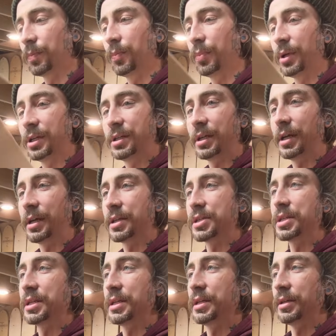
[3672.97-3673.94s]

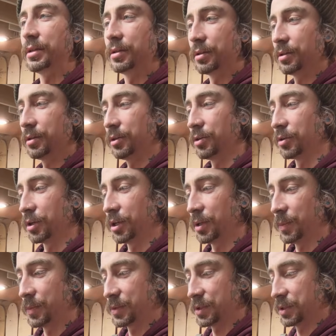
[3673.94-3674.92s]
PTSD
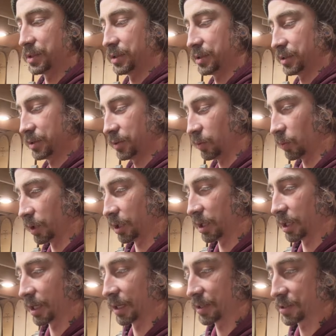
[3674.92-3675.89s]
dreams and
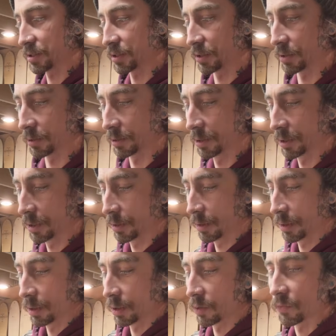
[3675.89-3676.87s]
whatnot. So
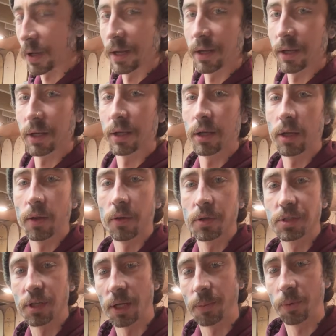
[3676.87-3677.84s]
finding another
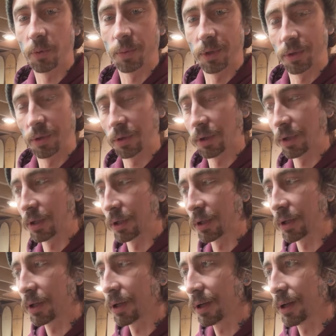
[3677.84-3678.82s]
supplement that
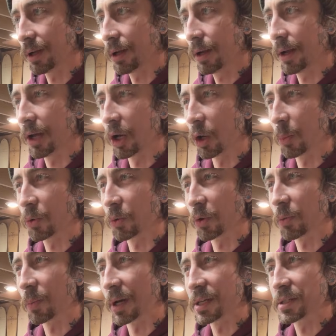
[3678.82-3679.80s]
helped
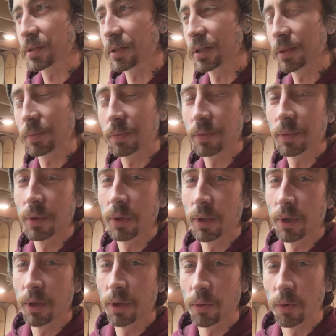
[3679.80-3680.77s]
with my sleep
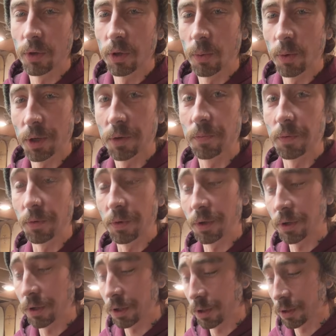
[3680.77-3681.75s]
really worked.
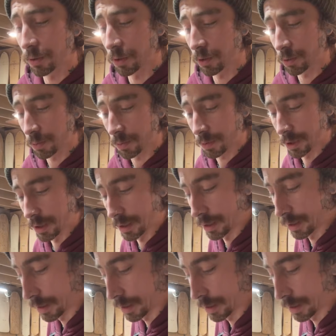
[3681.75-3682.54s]
Valerian root and